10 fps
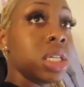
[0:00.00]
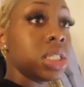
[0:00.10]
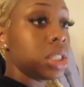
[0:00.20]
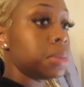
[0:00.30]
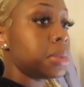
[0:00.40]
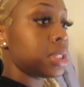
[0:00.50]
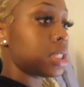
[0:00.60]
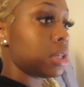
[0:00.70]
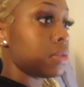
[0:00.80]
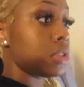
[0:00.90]
the gym and
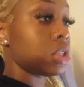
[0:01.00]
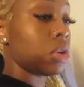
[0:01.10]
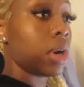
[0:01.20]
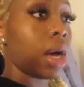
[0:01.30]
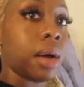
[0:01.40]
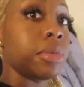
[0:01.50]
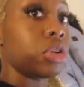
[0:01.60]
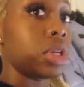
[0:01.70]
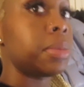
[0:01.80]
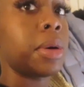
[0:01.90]
stuff. So I'm
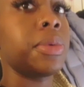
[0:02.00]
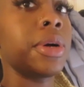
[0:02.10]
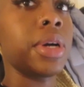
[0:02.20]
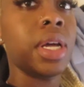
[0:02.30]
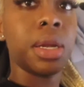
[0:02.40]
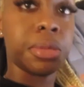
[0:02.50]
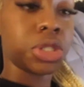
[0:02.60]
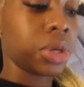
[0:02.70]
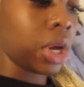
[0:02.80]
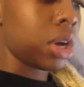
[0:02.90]
gonna keep my word, and I'm gonna
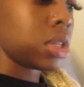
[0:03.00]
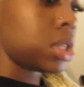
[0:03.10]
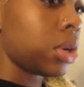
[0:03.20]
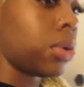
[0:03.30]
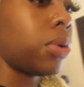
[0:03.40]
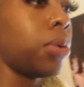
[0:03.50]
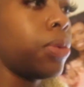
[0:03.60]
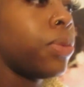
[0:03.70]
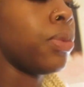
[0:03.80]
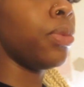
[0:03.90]
show y'all. So
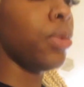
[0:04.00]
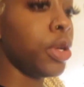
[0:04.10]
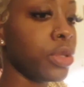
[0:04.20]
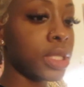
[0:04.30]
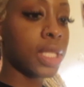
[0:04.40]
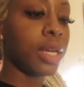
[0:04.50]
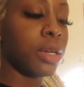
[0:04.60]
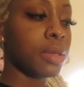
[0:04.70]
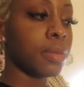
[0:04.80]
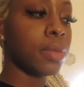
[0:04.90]
we're gonna set
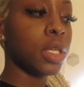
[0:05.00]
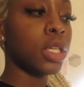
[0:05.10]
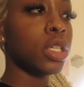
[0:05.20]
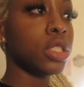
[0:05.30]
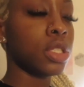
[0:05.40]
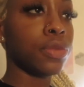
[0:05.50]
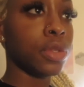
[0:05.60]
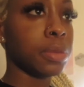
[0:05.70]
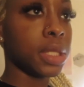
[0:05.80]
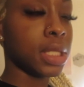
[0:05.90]
up to
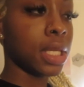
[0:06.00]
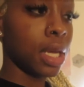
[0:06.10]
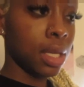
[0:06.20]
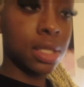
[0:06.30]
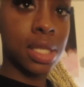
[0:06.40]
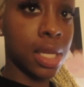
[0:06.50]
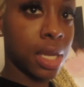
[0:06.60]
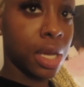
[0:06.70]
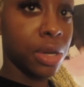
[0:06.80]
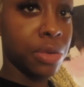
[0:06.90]
film this content now.